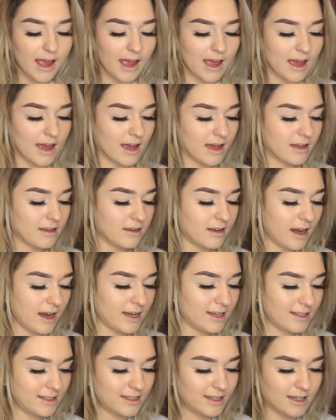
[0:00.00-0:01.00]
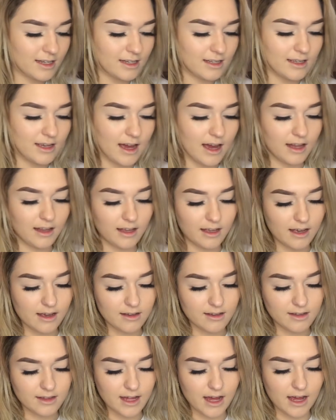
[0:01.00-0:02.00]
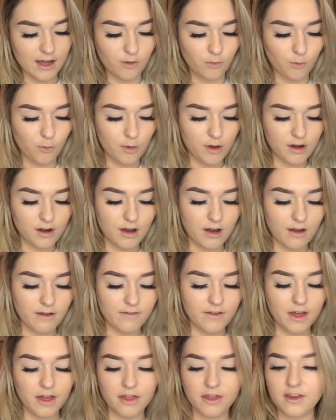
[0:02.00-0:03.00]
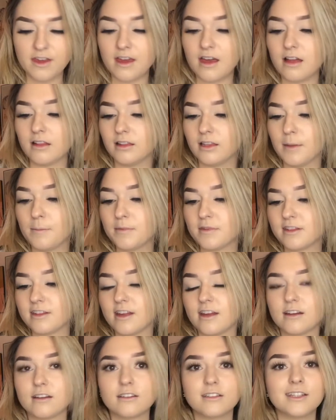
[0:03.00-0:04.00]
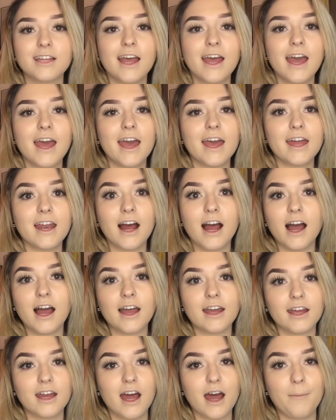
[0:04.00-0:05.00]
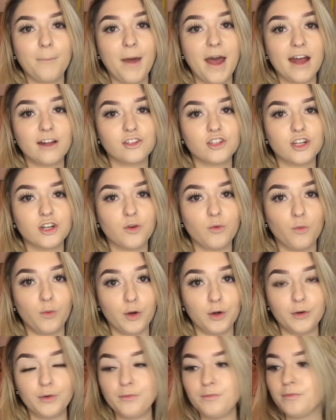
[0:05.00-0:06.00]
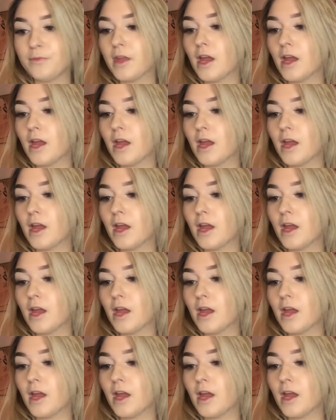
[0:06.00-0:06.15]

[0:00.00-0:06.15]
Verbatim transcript: and I did get, I said, one of the lipsticks, and I got Patrick Wu.